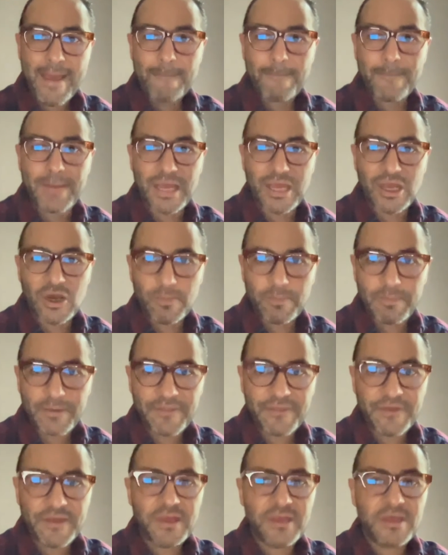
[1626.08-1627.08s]

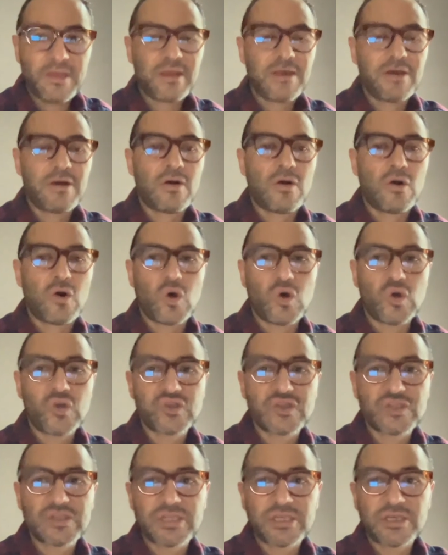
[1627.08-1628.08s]
myopathy,
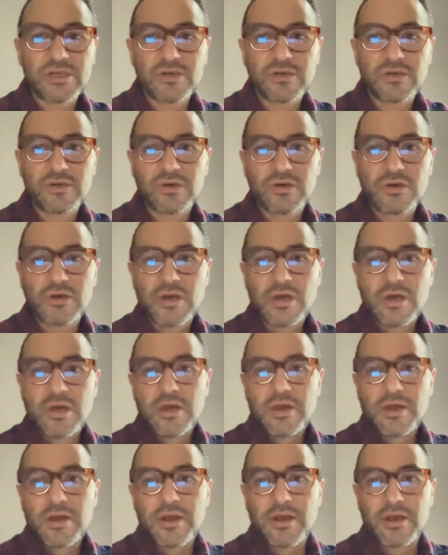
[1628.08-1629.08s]

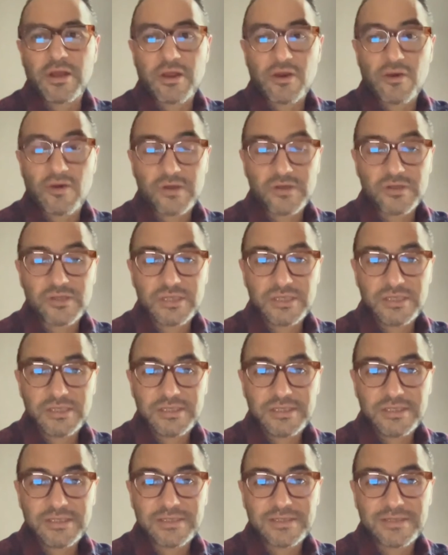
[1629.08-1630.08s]
osteonecrosis,
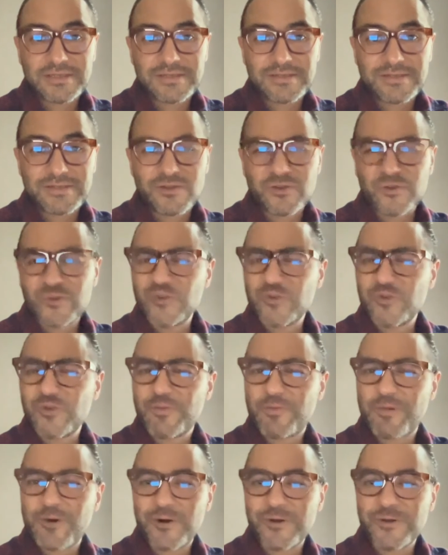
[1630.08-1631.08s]
so your
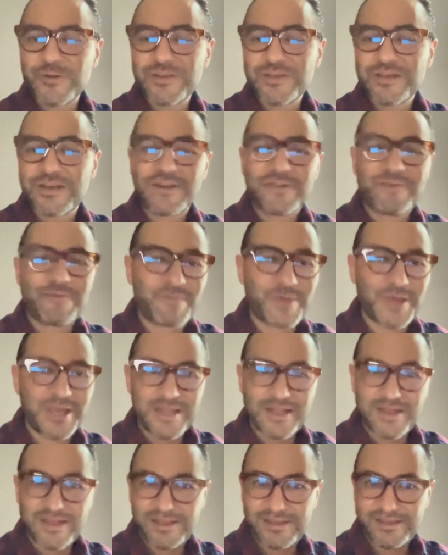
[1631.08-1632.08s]
bones are
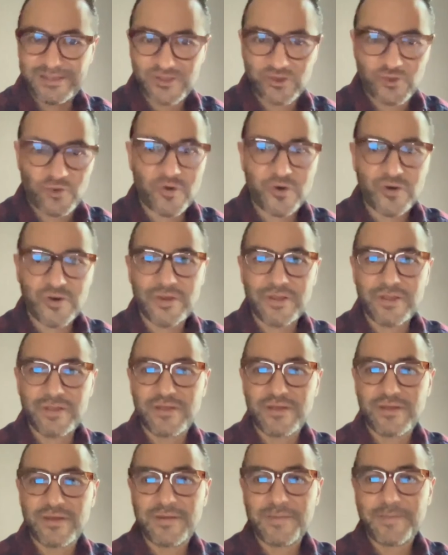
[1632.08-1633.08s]
being destroyed,
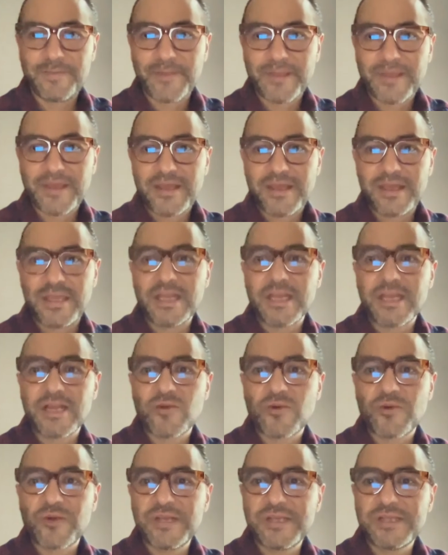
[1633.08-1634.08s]

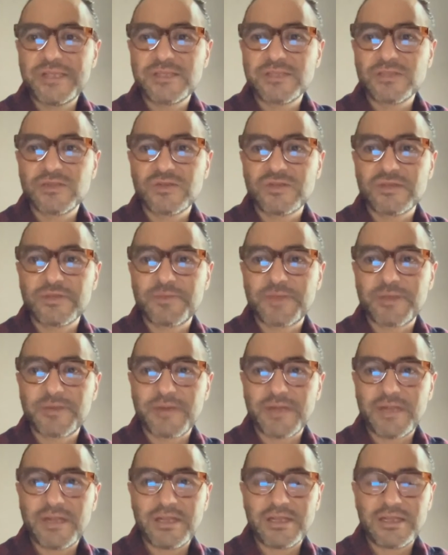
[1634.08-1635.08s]
increased
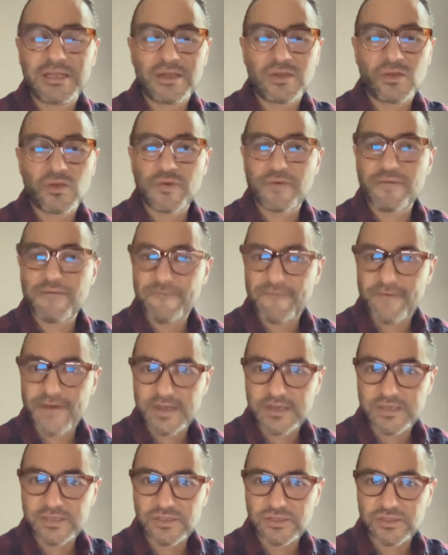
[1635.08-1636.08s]
susceptibility to
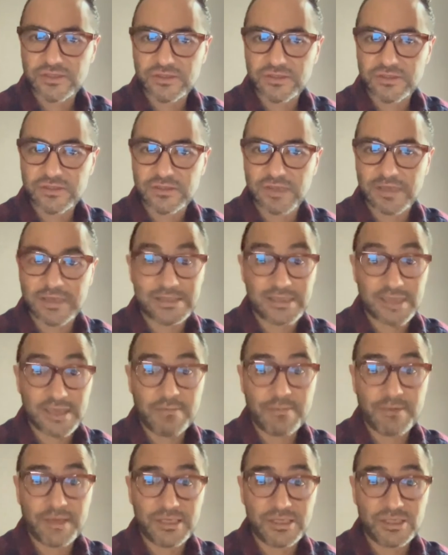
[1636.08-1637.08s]
infections, as I
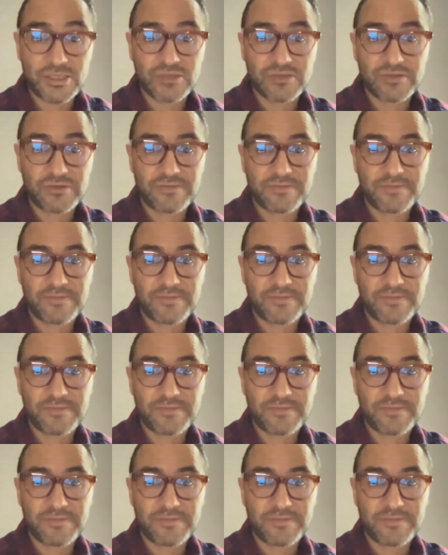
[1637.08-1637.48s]
mentioned.